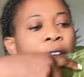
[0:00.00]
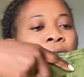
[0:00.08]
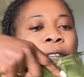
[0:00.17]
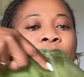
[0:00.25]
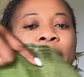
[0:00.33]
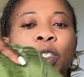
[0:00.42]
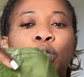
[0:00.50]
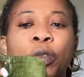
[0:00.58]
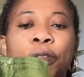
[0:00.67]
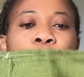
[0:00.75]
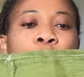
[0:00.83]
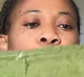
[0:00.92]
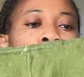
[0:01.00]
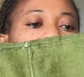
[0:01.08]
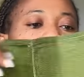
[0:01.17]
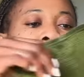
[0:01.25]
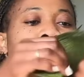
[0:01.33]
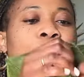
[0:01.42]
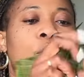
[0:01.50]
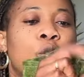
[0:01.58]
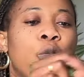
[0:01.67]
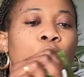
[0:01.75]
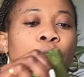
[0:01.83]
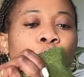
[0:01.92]
First we fold. First you
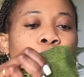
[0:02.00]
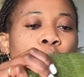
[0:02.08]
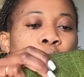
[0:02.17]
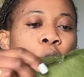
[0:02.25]
fold